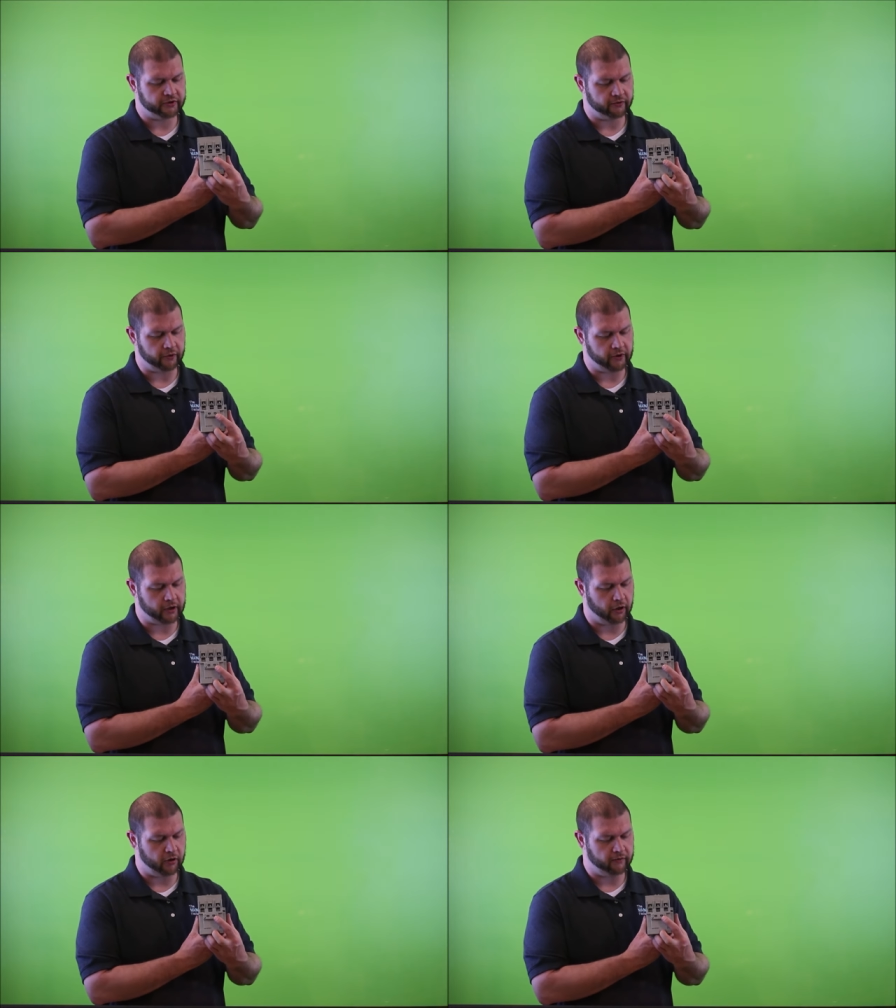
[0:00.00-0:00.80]
for the
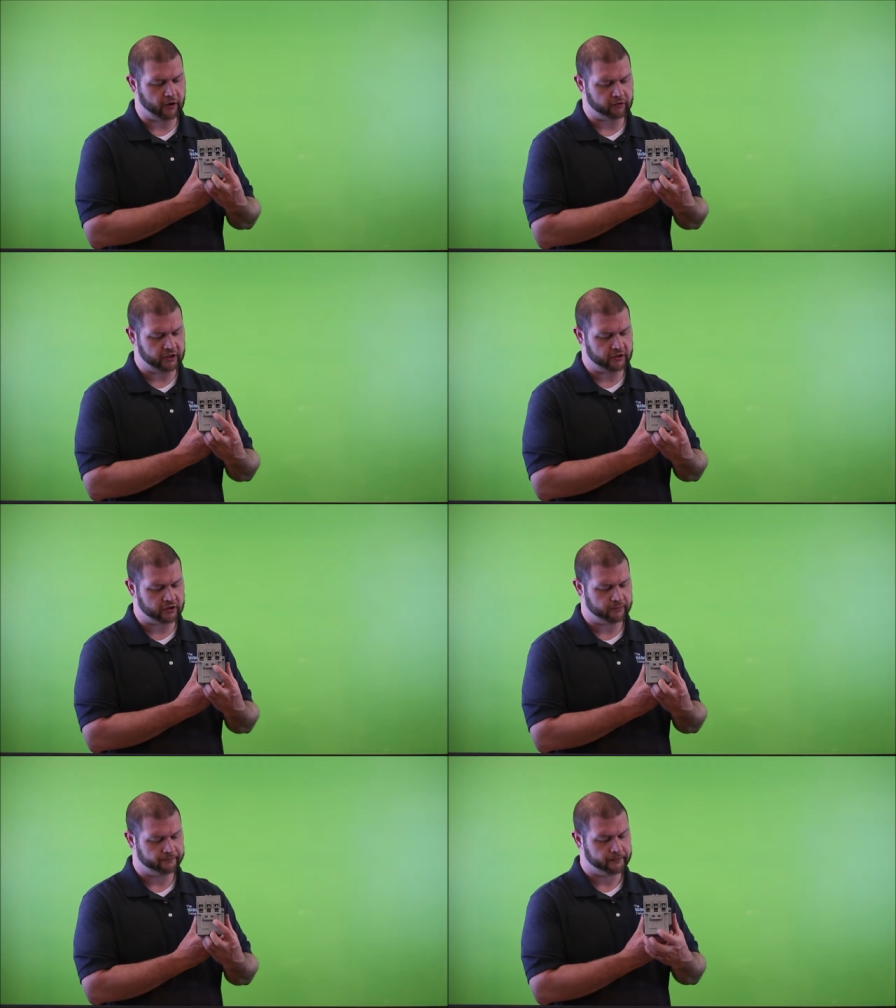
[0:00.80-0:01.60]
coil
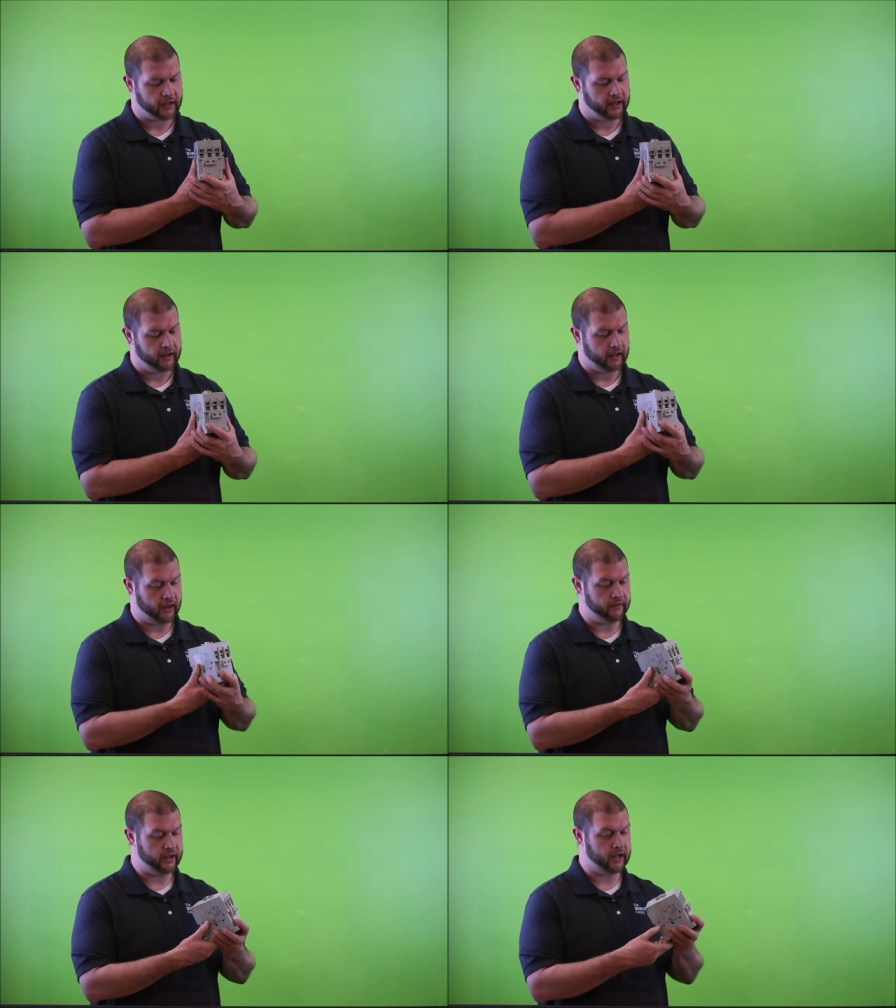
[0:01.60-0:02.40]
voltage.
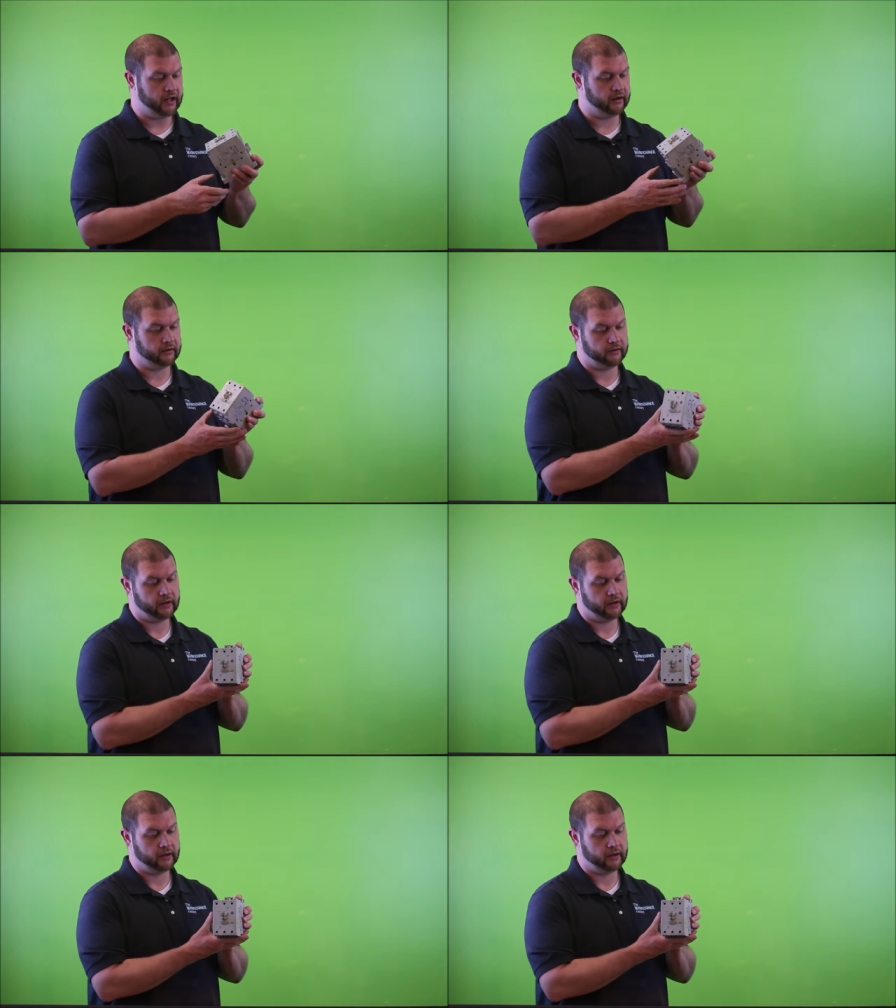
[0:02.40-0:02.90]
And then